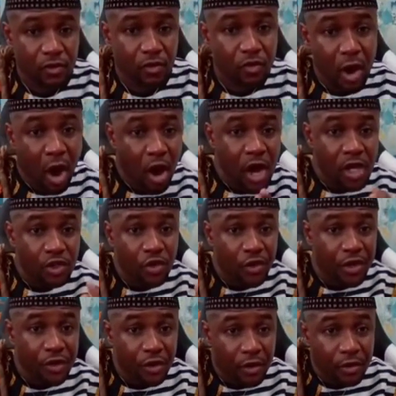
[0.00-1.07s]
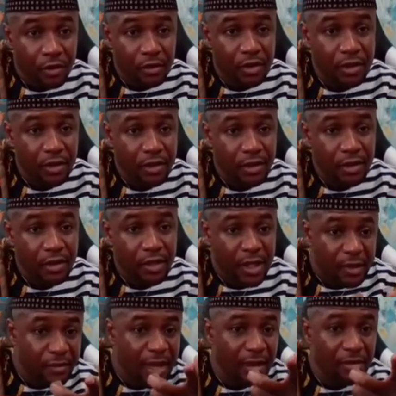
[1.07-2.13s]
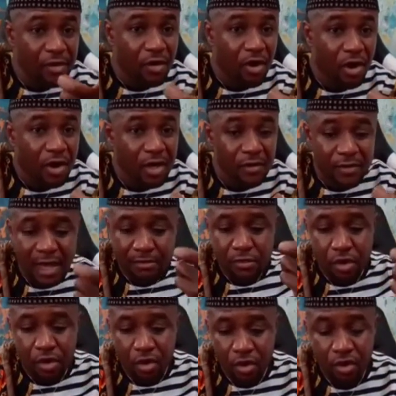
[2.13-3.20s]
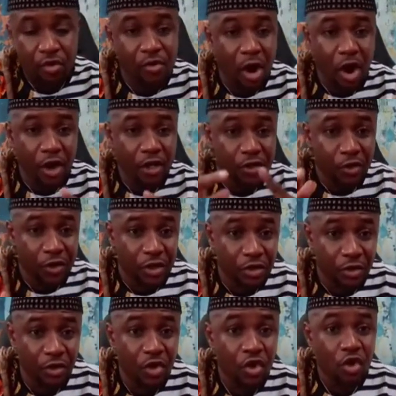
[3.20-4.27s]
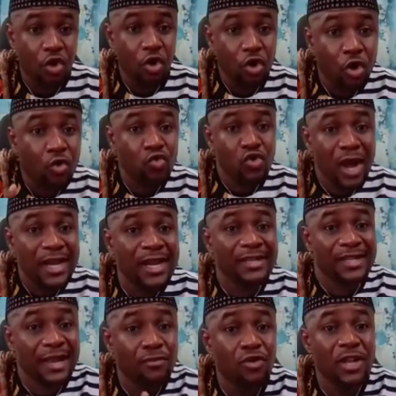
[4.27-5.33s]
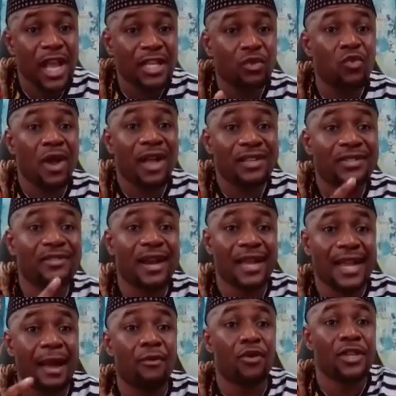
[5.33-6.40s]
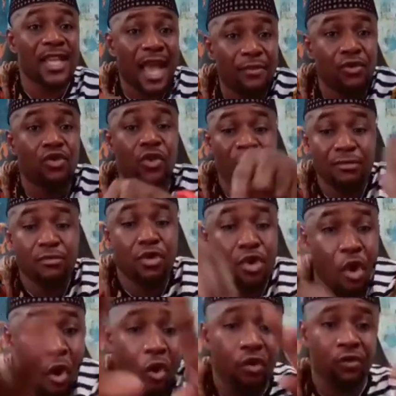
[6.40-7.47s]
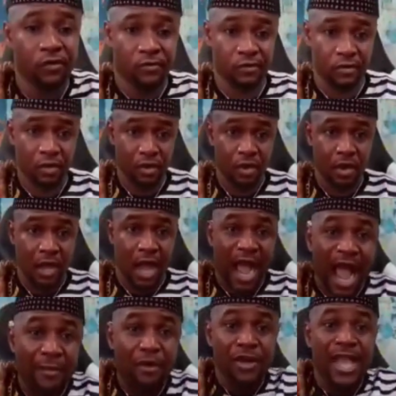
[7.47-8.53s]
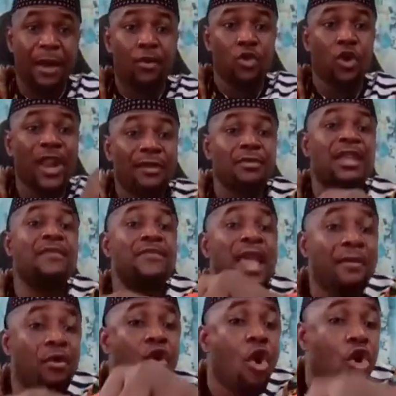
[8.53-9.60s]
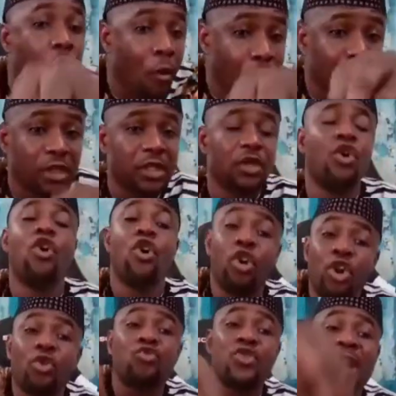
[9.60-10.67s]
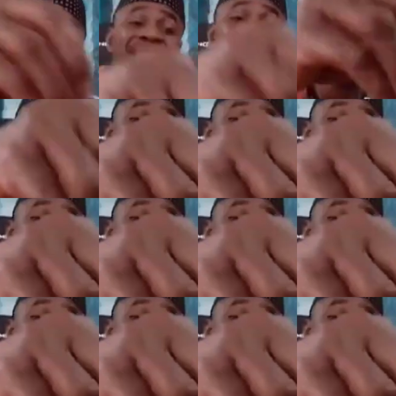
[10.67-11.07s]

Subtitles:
Who are already joking, no? If you have boko, who are already joking, no? Olokuna desa level. He has someone strike. I worry I will not read boko. I worry I will not read. If you have community, Olokuna desa level.